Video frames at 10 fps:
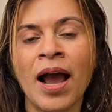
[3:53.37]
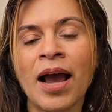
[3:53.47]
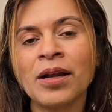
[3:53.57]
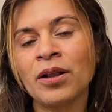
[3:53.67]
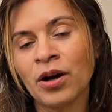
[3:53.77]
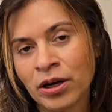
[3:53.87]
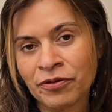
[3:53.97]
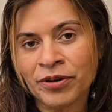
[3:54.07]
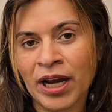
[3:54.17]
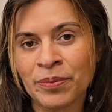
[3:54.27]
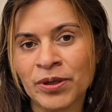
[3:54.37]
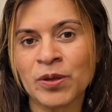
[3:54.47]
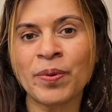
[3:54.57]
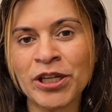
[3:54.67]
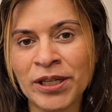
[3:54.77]
And a lot of times,
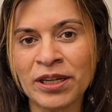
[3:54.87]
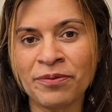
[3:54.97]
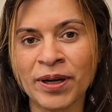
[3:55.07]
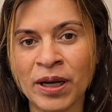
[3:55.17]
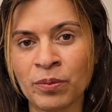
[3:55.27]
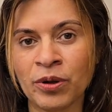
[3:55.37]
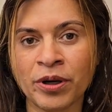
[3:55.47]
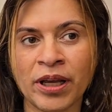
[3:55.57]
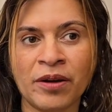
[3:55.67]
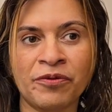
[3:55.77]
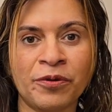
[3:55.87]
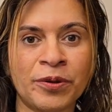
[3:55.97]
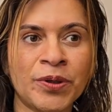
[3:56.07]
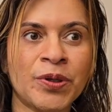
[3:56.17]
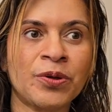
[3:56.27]
especially when I'm looking
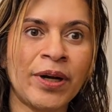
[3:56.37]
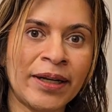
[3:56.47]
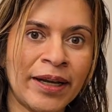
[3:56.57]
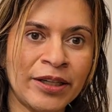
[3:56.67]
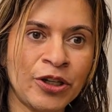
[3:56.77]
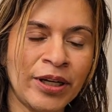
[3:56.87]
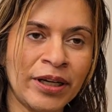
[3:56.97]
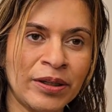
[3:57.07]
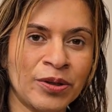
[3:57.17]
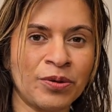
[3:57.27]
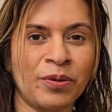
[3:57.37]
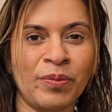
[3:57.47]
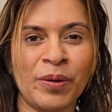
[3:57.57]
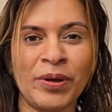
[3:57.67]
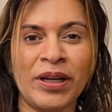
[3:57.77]
for straight leg jeans or
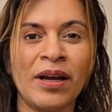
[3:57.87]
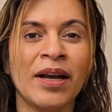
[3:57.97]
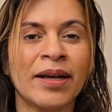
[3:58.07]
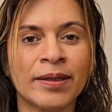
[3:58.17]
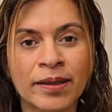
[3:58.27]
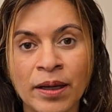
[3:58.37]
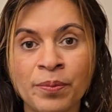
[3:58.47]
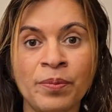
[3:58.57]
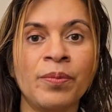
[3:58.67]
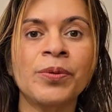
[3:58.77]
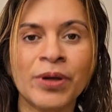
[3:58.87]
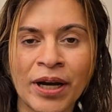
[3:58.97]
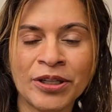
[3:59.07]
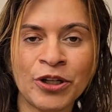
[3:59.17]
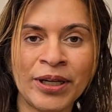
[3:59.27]
maybe slim
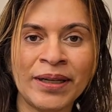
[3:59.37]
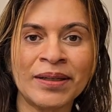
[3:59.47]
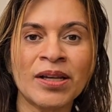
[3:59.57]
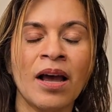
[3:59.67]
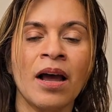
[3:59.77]
bootcut jeans,